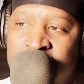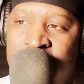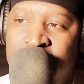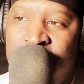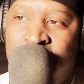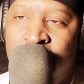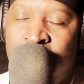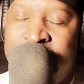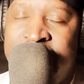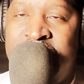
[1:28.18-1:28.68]

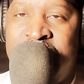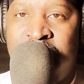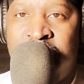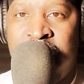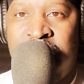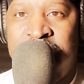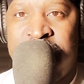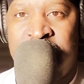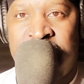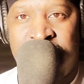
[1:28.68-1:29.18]
we got
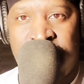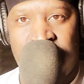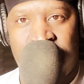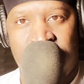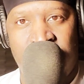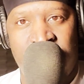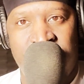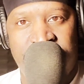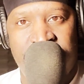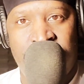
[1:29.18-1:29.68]
these other
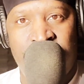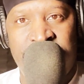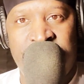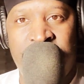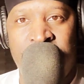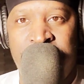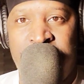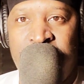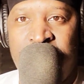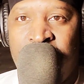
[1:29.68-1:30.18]
charges we
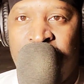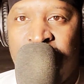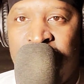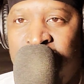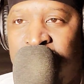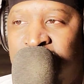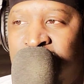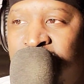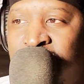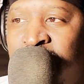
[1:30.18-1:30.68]
could put on
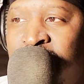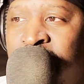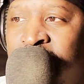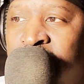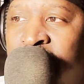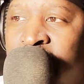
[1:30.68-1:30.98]
you too.